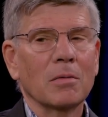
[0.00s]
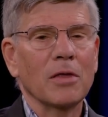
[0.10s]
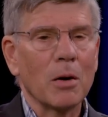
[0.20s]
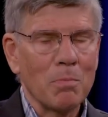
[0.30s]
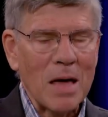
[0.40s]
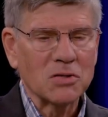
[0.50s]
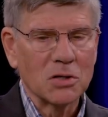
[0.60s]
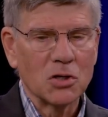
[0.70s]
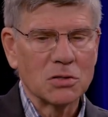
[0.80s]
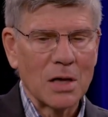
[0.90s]
their
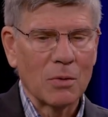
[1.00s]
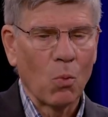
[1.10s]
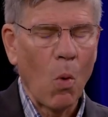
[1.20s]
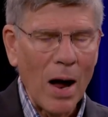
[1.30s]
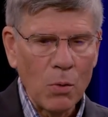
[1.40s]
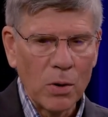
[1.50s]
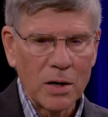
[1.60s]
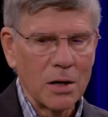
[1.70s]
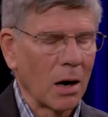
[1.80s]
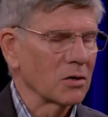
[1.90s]
message is that why would a
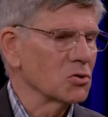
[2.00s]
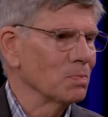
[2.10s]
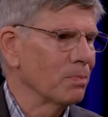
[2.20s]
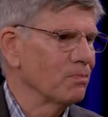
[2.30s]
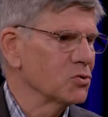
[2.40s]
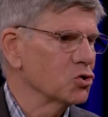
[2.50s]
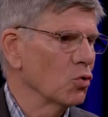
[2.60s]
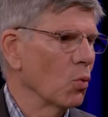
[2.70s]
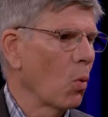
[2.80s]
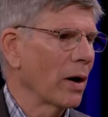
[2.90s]
young
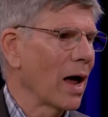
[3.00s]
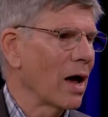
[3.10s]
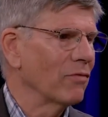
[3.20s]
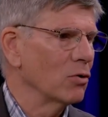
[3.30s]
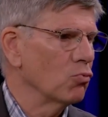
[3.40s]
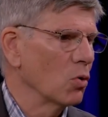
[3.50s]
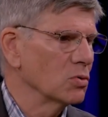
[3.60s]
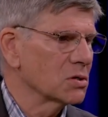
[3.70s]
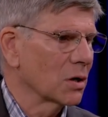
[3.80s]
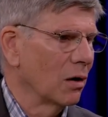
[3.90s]
student want to have a
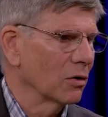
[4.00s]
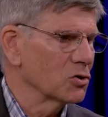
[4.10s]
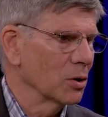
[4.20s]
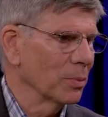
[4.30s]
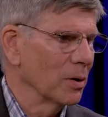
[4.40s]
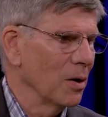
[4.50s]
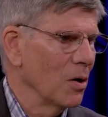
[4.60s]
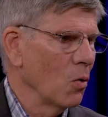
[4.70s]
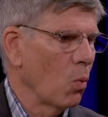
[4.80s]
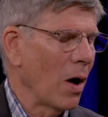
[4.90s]
Rhodes Scholarship? Mm-hmm.
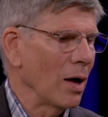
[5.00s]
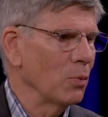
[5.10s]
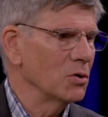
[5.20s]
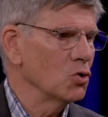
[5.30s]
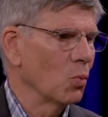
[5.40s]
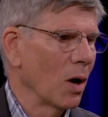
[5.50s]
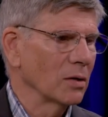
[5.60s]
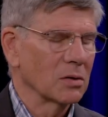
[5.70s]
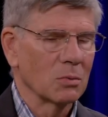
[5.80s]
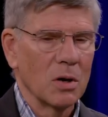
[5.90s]
Why would you want
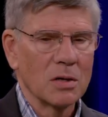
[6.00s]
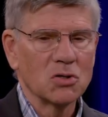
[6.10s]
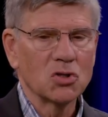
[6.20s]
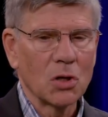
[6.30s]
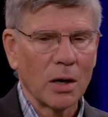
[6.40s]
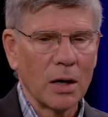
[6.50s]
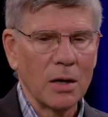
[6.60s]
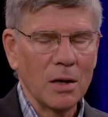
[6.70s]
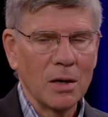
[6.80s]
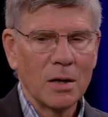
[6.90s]
to study
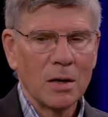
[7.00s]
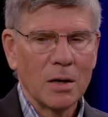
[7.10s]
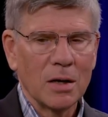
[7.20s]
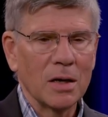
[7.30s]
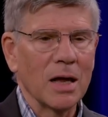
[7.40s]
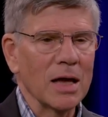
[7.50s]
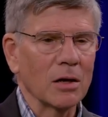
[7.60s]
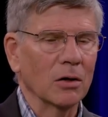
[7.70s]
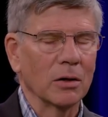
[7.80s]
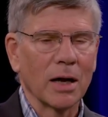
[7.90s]
in
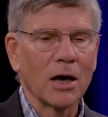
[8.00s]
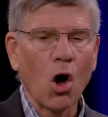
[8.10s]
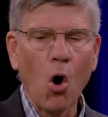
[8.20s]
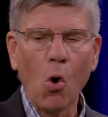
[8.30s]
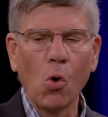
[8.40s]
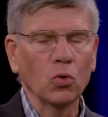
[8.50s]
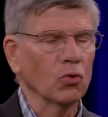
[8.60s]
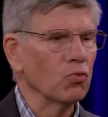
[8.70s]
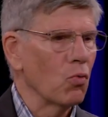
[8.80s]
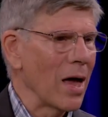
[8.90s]
England, a cold,
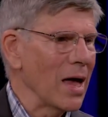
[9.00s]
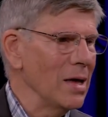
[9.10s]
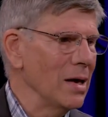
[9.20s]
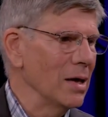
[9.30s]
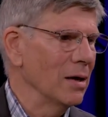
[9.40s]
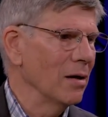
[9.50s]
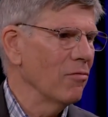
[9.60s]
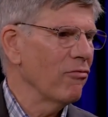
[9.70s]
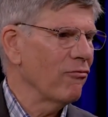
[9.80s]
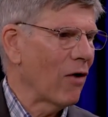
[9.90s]
rainy,
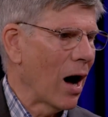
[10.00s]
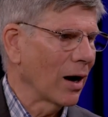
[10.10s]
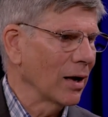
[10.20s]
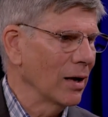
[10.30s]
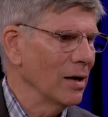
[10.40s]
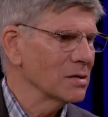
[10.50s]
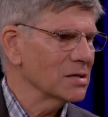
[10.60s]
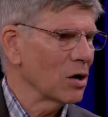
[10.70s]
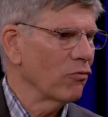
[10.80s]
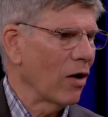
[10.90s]
foggy,
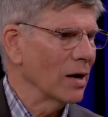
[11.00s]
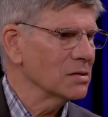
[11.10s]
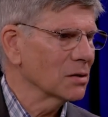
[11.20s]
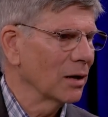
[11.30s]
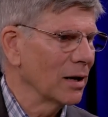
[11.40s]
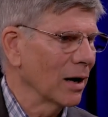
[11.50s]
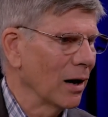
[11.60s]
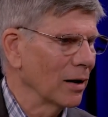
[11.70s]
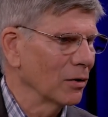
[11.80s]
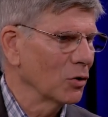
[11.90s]
self-isolating
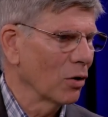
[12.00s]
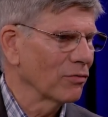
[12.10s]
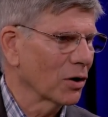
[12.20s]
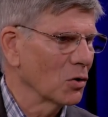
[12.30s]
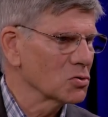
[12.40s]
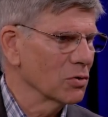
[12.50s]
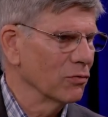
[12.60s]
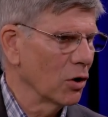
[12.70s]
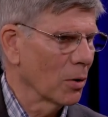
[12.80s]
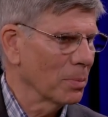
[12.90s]
island off the coast of
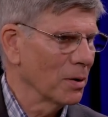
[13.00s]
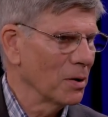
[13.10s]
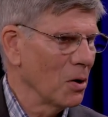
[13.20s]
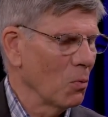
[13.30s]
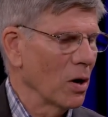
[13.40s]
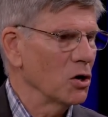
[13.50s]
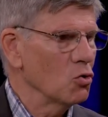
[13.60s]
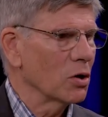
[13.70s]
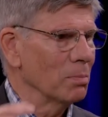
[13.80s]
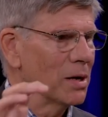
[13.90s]
Europe, mm-hmm. when you
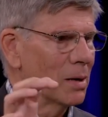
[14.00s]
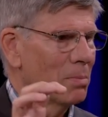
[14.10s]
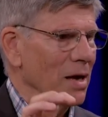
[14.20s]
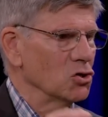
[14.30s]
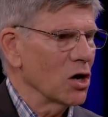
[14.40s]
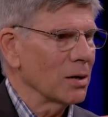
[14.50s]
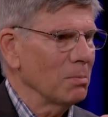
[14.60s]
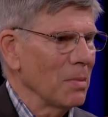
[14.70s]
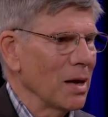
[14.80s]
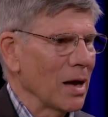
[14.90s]
can be in Beijing
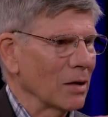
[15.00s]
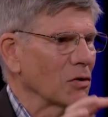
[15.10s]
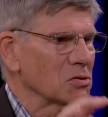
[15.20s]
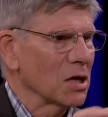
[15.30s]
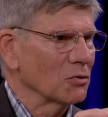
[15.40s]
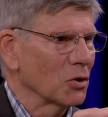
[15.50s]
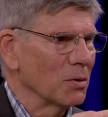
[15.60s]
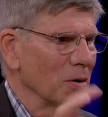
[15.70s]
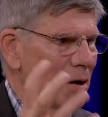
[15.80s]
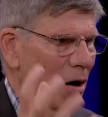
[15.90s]
at the center
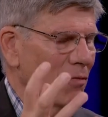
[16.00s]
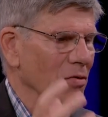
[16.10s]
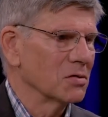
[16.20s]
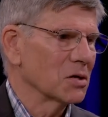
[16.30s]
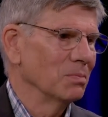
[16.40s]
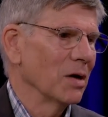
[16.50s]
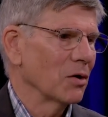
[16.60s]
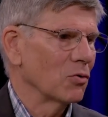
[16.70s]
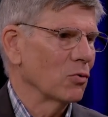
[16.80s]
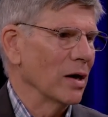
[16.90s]
of this
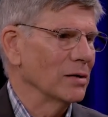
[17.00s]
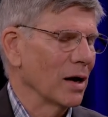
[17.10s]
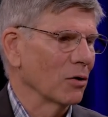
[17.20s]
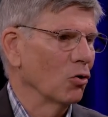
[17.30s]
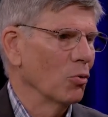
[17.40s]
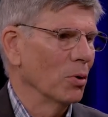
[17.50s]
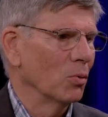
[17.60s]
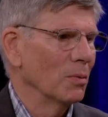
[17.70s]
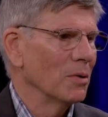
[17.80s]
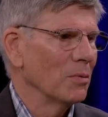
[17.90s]
great and global
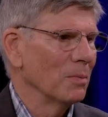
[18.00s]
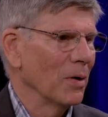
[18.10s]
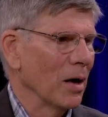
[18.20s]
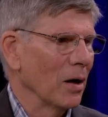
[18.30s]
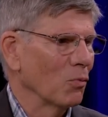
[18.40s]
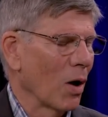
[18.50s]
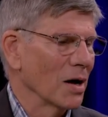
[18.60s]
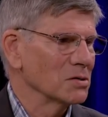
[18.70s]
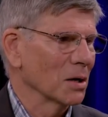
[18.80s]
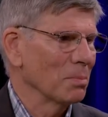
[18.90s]

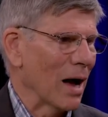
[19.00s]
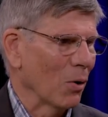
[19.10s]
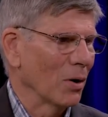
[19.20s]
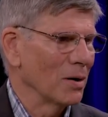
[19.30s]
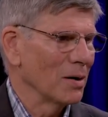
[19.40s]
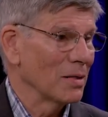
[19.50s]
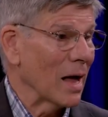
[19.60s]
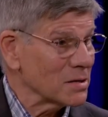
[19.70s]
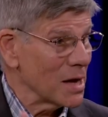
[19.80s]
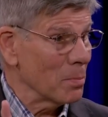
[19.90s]
rising power?
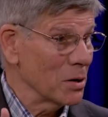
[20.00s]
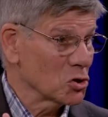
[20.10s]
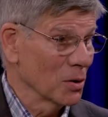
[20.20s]
That's the ambition.